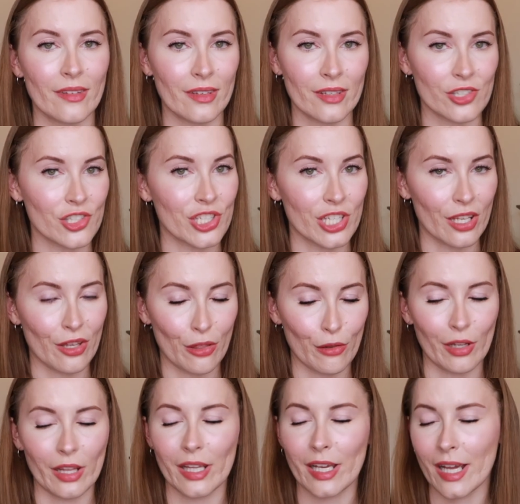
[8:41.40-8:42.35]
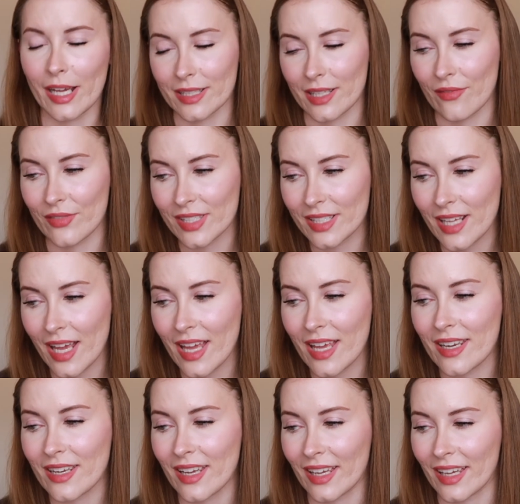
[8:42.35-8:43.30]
shit thriller, as I've said.